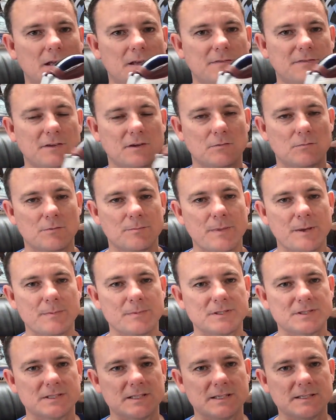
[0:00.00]
If you can
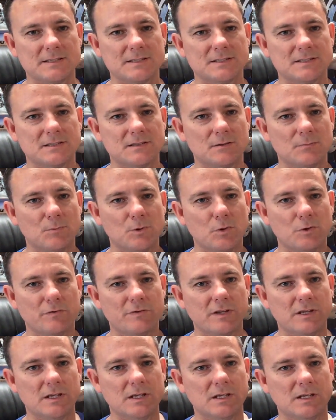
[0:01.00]
remember seeing this in the
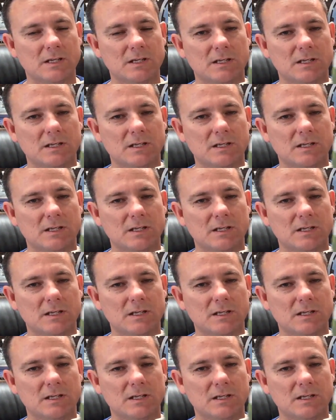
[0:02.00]
movie.